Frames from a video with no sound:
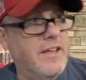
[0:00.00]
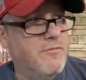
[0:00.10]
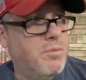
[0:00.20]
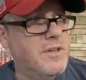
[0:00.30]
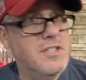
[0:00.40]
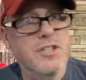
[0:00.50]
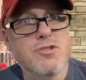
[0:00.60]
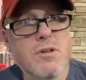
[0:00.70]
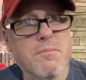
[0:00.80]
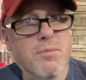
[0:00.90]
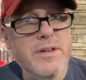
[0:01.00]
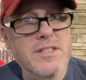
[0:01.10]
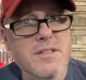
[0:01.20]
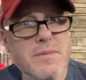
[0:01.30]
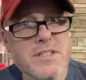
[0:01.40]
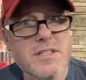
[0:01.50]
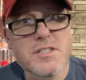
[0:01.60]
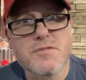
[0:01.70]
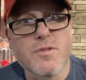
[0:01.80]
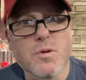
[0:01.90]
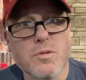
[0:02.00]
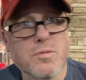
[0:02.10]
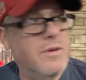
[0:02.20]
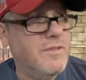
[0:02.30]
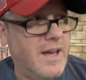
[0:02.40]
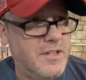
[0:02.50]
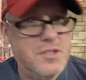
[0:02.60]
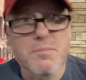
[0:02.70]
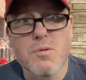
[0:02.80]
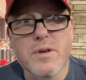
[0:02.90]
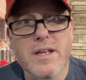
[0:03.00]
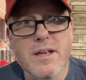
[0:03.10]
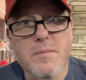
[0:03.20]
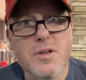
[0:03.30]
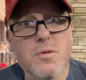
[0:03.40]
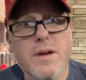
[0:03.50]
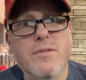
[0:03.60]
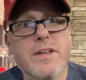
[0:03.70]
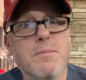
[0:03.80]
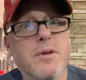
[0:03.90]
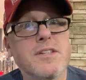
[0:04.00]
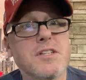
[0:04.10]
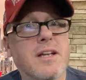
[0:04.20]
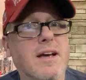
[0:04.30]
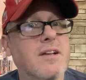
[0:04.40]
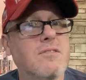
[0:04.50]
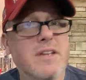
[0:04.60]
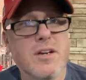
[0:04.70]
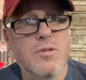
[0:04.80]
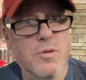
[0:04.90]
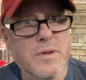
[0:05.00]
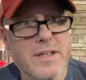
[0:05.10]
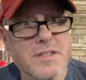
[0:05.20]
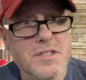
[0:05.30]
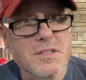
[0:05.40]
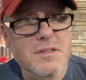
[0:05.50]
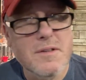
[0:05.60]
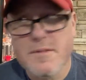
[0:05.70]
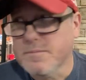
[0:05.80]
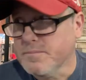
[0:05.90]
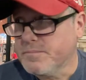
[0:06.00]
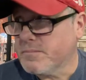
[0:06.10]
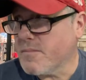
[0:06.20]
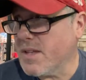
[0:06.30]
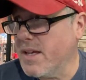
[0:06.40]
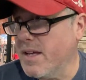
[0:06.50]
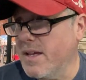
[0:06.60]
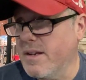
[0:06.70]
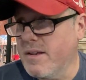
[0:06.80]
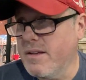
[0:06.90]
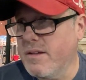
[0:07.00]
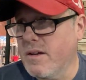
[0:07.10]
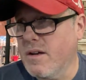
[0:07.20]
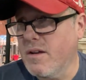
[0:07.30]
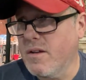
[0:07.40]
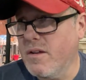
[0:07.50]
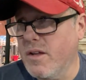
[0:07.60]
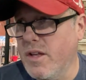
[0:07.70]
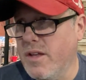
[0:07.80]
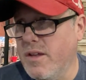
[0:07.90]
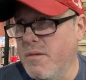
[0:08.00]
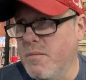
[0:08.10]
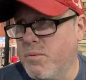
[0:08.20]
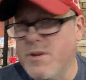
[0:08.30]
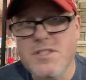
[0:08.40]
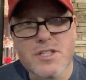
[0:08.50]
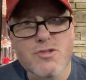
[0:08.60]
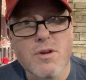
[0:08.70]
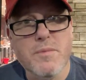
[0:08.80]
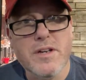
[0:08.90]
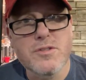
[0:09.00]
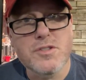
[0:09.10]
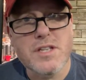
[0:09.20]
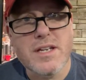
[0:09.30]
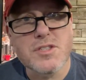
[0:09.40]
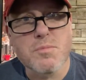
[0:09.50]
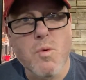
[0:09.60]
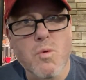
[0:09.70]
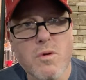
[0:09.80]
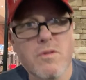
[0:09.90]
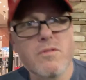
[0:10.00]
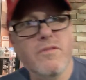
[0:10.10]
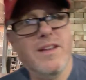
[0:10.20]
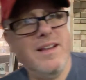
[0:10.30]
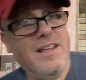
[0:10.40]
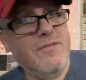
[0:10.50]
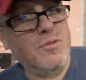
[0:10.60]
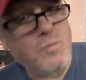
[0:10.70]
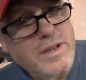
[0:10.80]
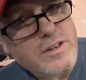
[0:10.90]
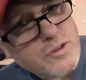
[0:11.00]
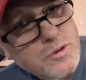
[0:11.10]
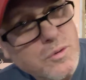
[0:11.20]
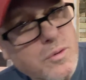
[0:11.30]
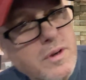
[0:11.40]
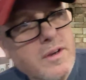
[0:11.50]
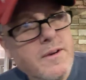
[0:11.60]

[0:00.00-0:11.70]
If President Trump brings them into his fold, we've got to support him and whoever he brings in. I don't care who it is. And President Trump understands more than even we do